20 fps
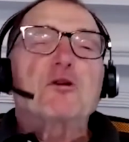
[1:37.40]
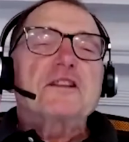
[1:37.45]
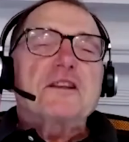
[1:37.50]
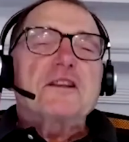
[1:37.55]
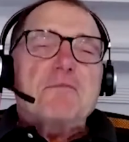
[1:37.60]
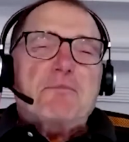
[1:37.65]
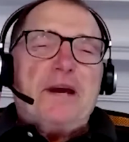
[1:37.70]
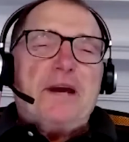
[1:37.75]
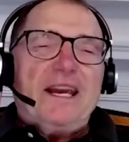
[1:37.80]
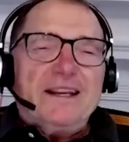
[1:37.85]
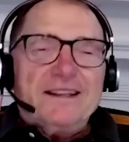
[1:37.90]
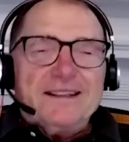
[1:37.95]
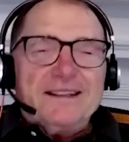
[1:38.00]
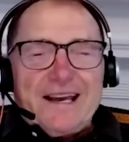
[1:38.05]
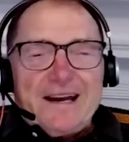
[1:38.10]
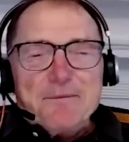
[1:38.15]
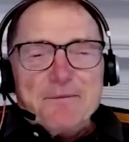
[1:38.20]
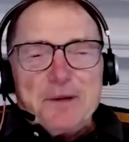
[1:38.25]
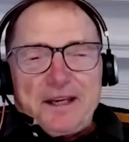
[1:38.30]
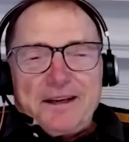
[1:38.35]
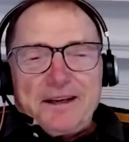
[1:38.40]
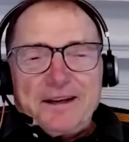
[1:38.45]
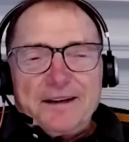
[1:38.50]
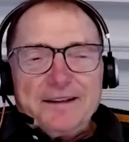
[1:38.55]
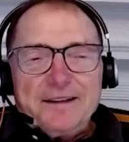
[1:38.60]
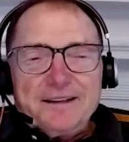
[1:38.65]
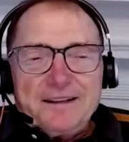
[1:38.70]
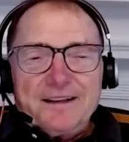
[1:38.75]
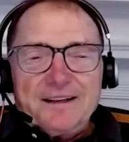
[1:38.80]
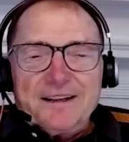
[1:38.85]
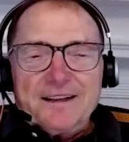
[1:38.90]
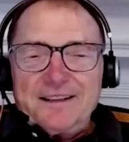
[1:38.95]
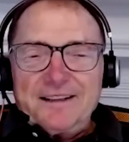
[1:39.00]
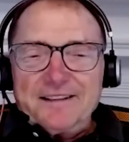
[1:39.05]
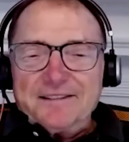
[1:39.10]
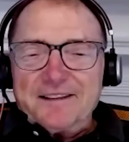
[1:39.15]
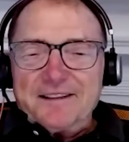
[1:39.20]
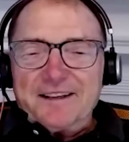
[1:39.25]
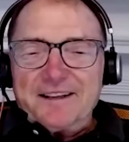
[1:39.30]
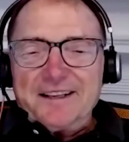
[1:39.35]
the pandemic, I
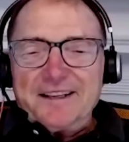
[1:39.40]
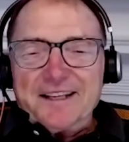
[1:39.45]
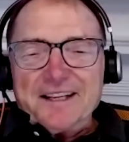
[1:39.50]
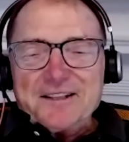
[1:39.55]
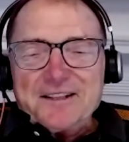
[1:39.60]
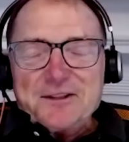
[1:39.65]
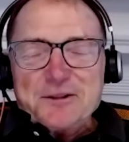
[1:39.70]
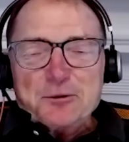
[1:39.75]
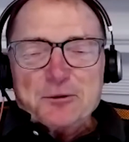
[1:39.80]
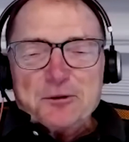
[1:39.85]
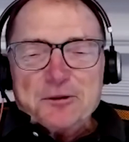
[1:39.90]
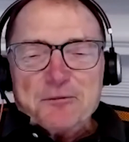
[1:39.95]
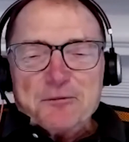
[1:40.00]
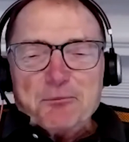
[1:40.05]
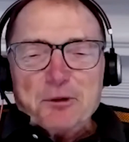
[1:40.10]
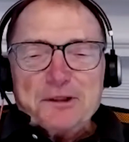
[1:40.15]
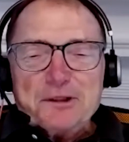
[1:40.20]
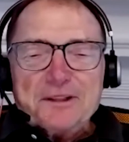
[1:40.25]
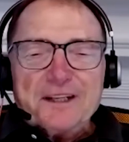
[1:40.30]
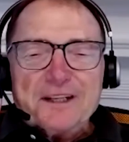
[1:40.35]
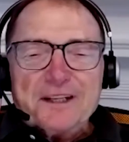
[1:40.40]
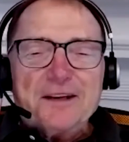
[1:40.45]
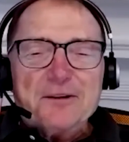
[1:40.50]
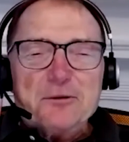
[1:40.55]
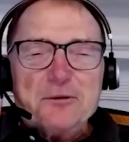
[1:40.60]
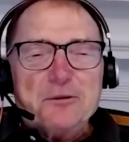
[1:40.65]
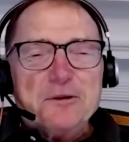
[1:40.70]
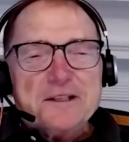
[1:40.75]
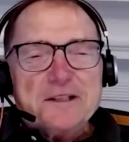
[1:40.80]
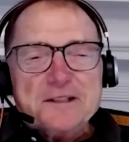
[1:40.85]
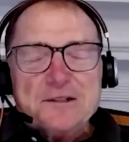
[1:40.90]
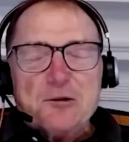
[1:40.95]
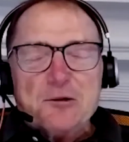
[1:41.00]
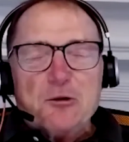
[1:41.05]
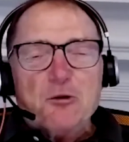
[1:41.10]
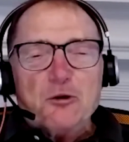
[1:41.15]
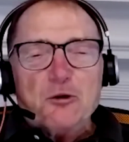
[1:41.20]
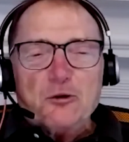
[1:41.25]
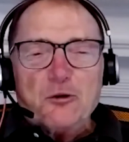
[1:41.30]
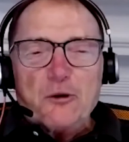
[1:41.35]
had sort of put together this
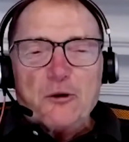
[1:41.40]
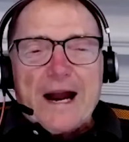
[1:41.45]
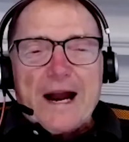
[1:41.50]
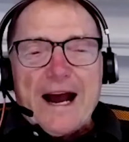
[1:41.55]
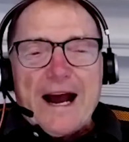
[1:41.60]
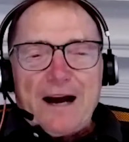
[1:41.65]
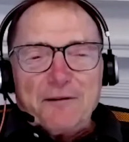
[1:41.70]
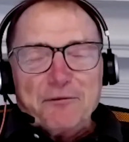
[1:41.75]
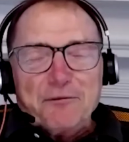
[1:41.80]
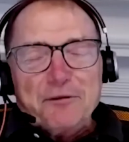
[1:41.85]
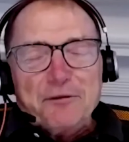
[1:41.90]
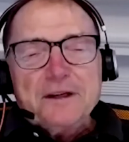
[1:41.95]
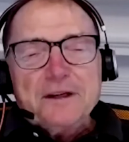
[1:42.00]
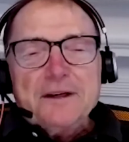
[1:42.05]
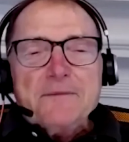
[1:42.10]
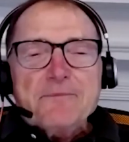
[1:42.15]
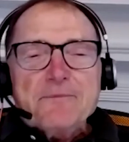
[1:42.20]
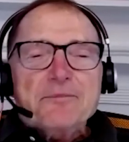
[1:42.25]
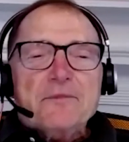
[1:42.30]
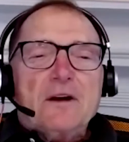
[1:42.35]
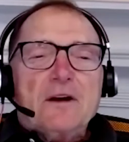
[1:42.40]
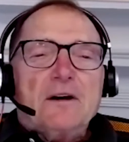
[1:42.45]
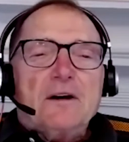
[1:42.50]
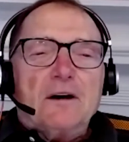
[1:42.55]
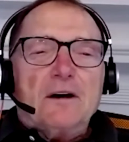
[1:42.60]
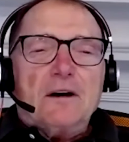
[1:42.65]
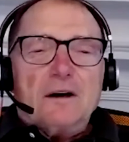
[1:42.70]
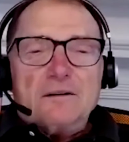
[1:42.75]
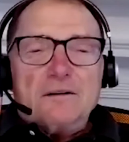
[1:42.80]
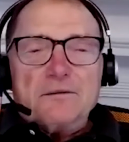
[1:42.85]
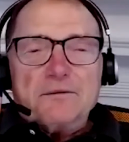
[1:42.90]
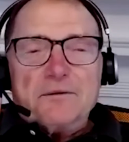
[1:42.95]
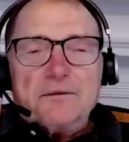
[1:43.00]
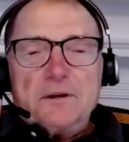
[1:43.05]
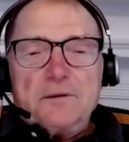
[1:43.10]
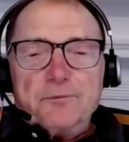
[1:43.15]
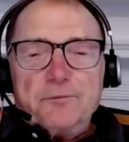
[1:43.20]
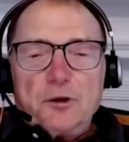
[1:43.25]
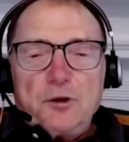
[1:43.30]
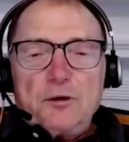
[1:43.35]
little graph of,
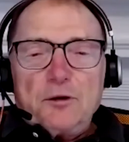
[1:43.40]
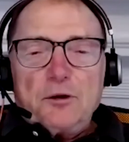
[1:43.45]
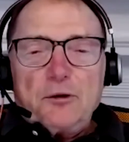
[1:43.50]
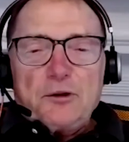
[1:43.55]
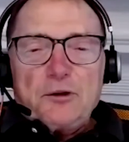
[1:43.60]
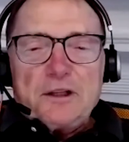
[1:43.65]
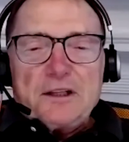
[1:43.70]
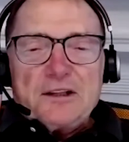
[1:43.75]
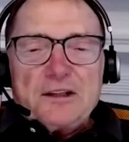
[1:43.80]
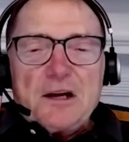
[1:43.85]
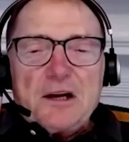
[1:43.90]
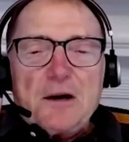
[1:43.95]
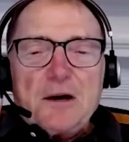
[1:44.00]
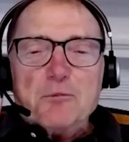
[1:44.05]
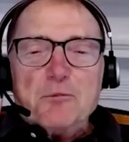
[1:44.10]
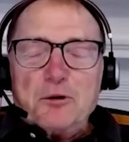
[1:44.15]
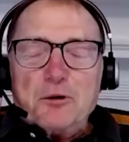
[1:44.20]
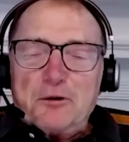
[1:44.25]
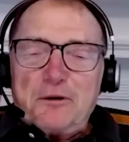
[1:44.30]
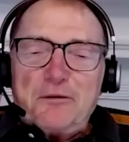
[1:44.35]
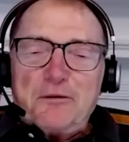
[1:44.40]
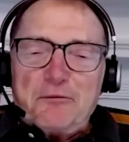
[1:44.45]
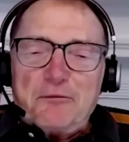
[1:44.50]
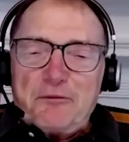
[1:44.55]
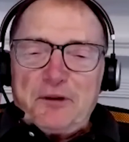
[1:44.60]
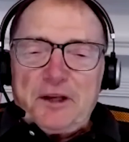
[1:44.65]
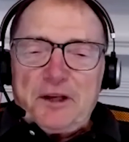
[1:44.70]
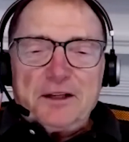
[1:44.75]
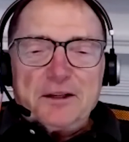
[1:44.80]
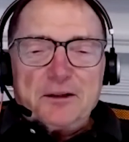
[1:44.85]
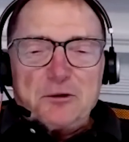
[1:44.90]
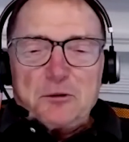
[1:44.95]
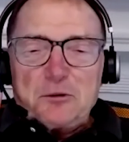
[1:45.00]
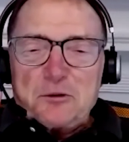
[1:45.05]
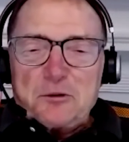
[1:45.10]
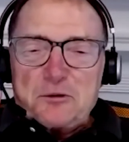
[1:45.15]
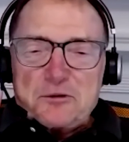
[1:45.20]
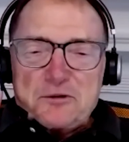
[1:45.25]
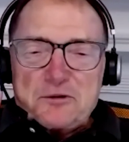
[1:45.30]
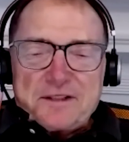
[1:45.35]
the number of
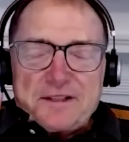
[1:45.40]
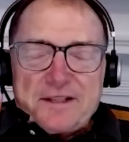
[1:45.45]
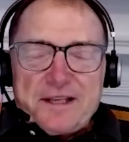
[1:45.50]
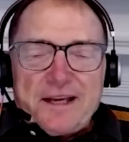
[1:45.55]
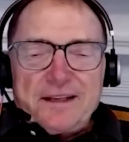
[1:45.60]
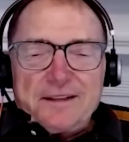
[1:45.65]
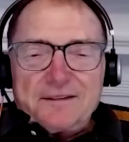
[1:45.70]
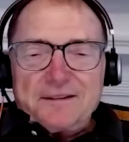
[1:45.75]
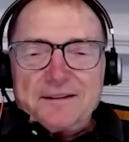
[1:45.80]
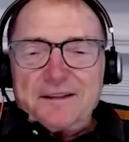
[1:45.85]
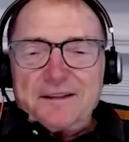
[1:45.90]
vehicles that